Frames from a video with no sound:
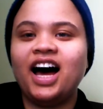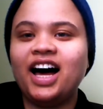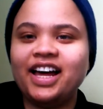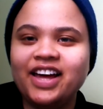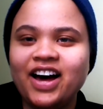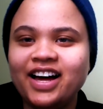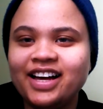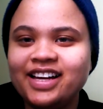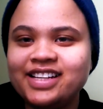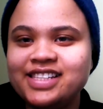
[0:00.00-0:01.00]
Hi
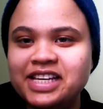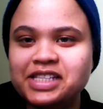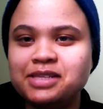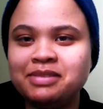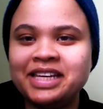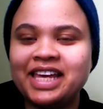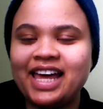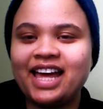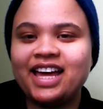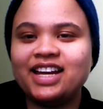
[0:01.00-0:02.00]
guys, it's me
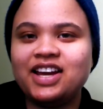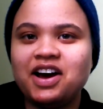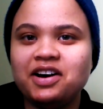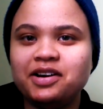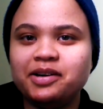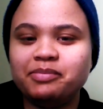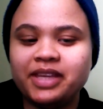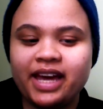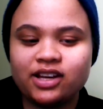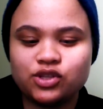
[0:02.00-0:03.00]
again.
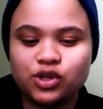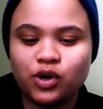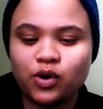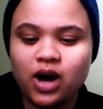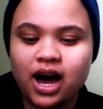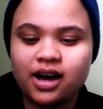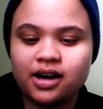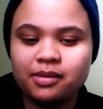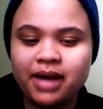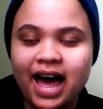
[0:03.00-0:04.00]
So
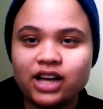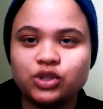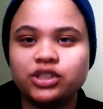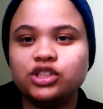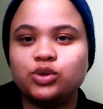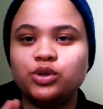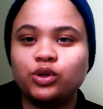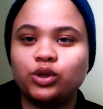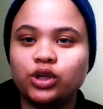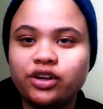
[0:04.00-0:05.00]
I'm actually doing
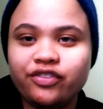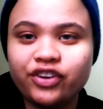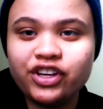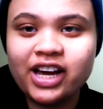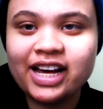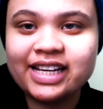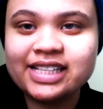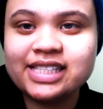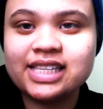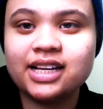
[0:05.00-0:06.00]
a look for you
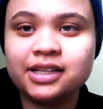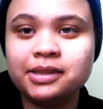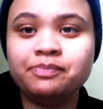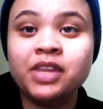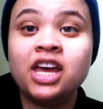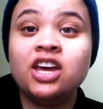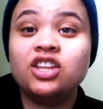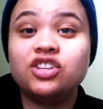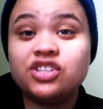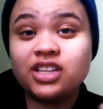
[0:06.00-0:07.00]
guys.
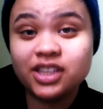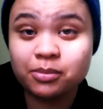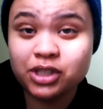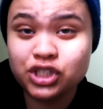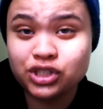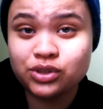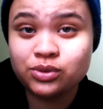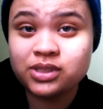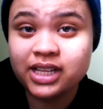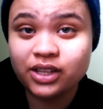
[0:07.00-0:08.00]
There's nothing much to
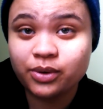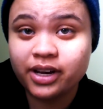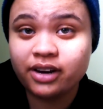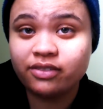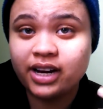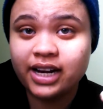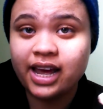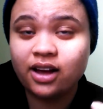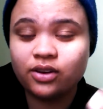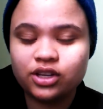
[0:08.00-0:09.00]
do in Delaware right
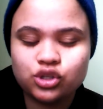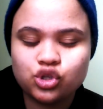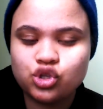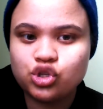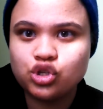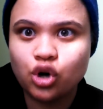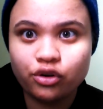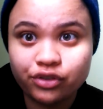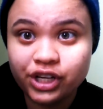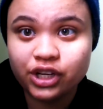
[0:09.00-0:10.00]
now. It's
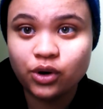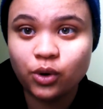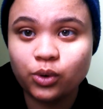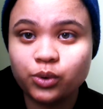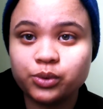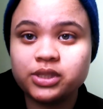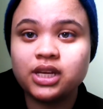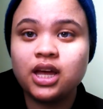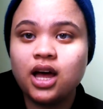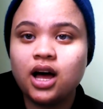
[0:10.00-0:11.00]
so freaking cold.
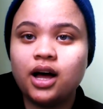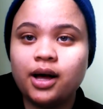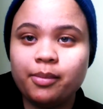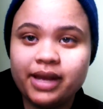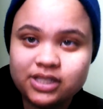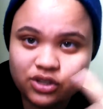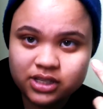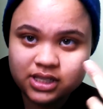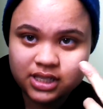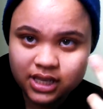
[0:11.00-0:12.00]
As you
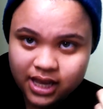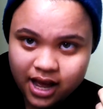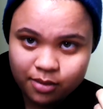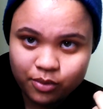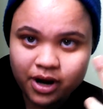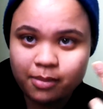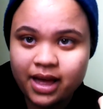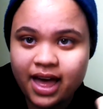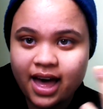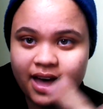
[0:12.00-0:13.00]
can see, I'm wearing
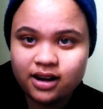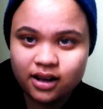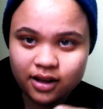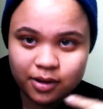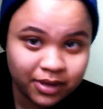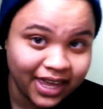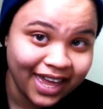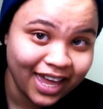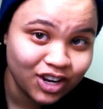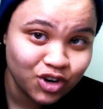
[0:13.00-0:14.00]
my hat.
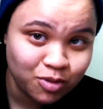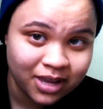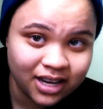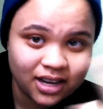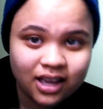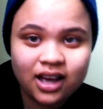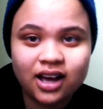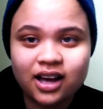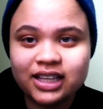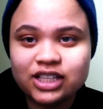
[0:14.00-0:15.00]
Yay, Newman.
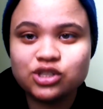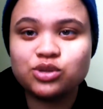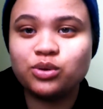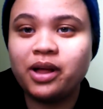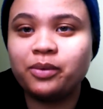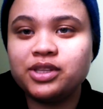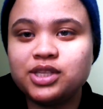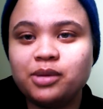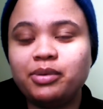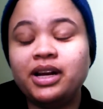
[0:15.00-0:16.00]
That's the school I went
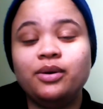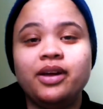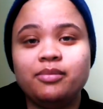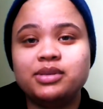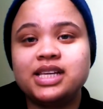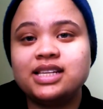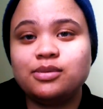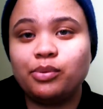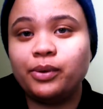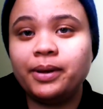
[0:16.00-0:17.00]
to. But anyway, besides
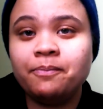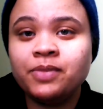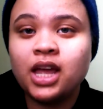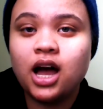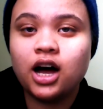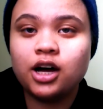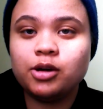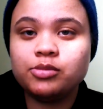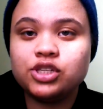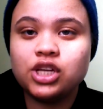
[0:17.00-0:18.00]
the point.
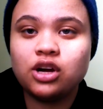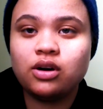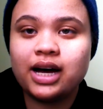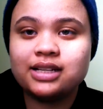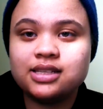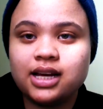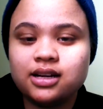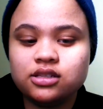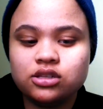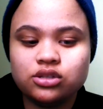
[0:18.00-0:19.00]
So I
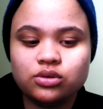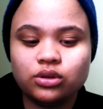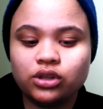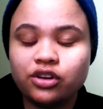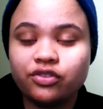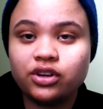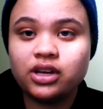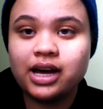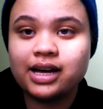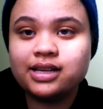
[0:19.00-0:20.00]
decided to do a look for
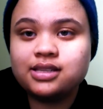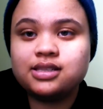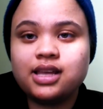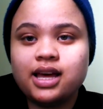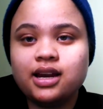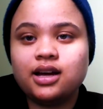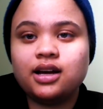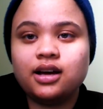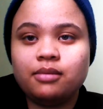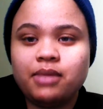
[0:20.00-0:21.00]
you guys that
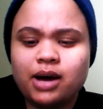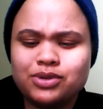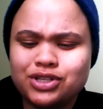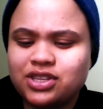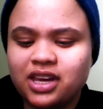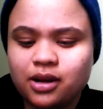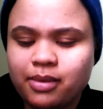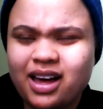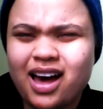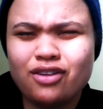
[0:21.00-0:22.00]
I was just thinking
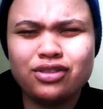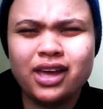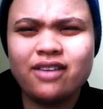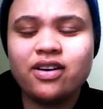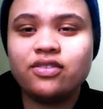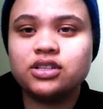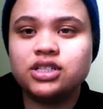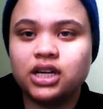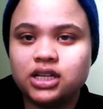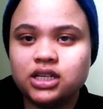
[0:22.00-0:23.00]
about. I don't think I've ever
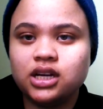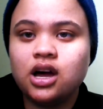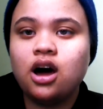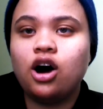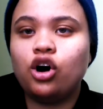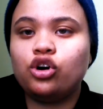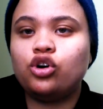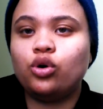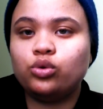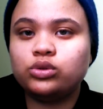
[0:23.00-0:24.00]
done a
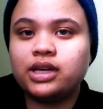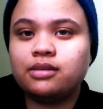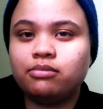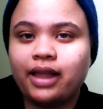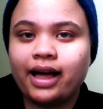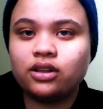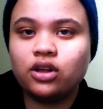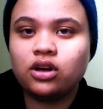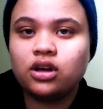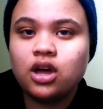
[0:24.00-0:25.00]
gold and black
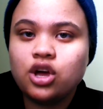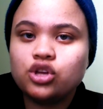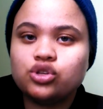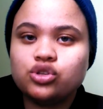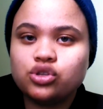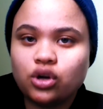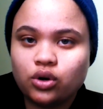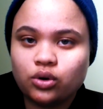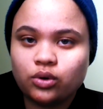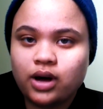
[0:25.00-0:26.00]
look,
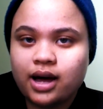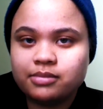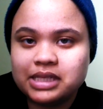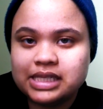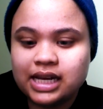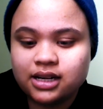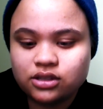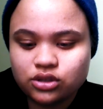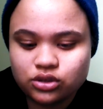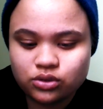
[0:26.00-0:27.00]
so I'm
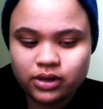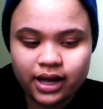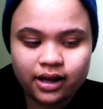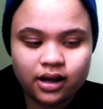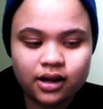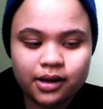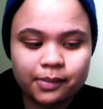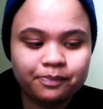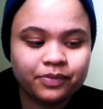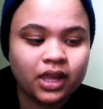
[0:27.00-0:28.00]
deciding to do
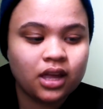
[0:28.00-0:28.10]
that.